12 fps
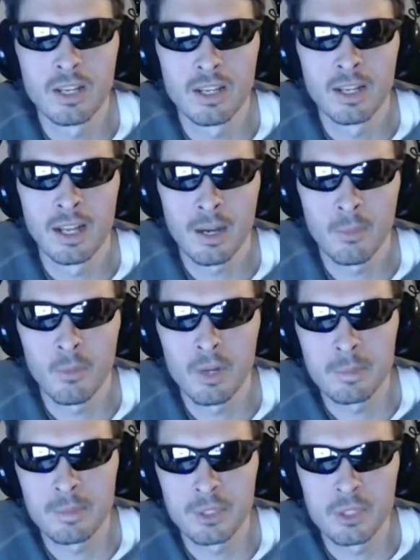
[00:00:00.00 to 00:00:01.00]
And I got one
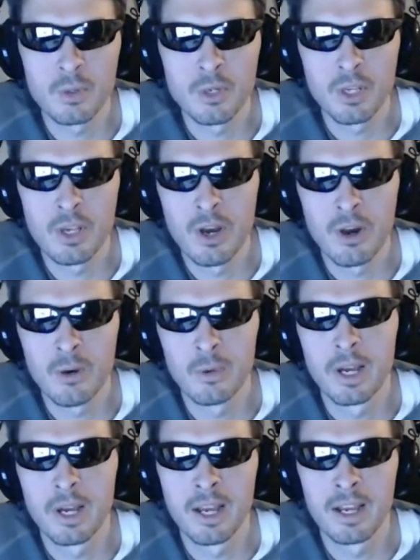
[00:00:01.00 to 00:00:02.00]
episode to go,
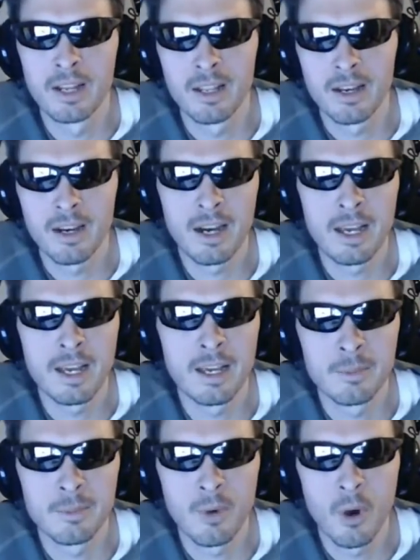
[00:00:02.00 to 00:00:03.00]
and I
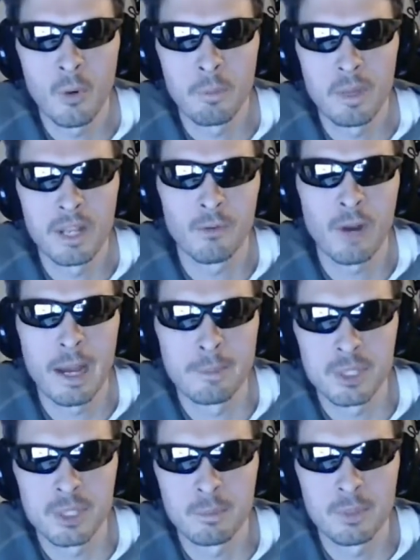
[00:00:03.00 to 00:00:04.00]
am hoping it wraps
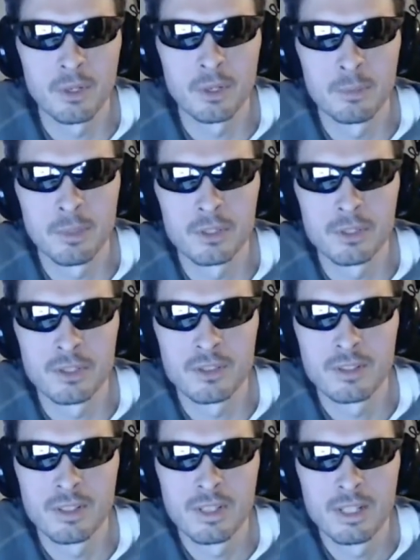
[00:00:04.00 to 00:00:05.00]
up good because
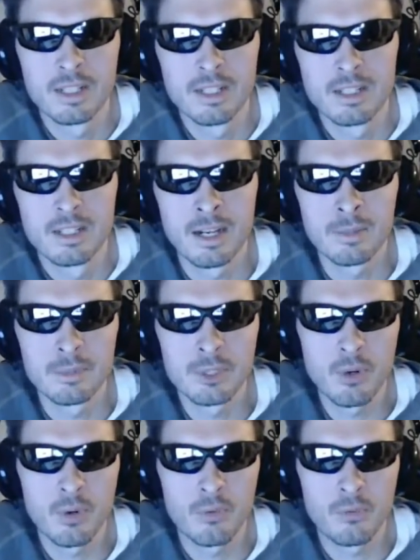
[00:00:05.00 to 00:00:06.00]

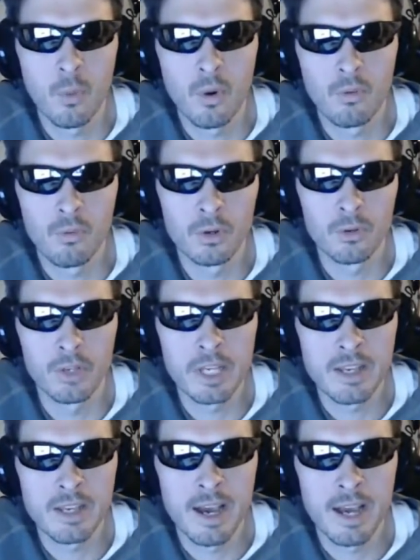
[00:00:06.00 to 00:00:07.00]
episode 4 really
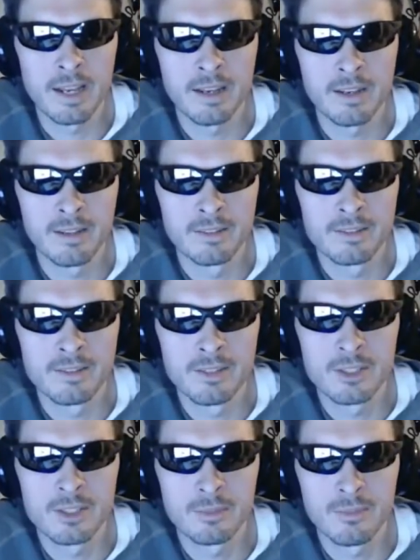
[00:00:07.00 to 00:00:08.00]
had
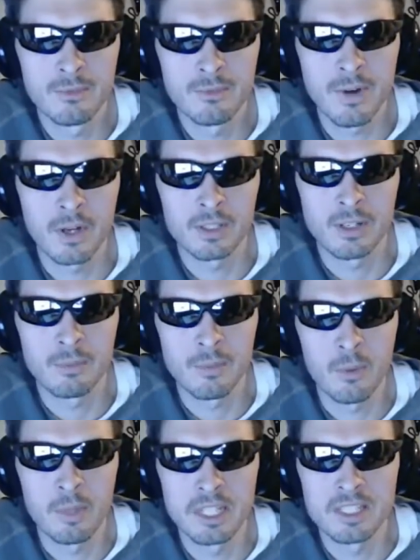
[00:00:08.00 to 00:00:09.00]
some fucked up
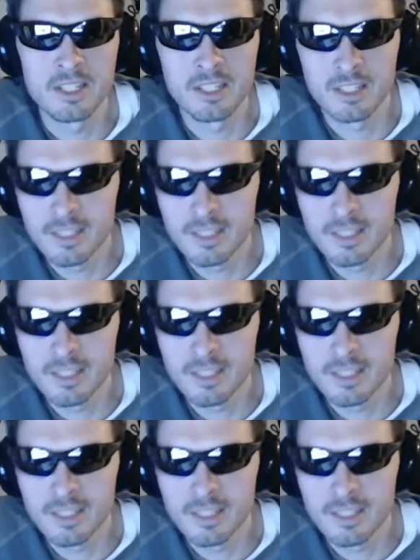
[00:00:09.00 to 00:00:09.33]
moments in it.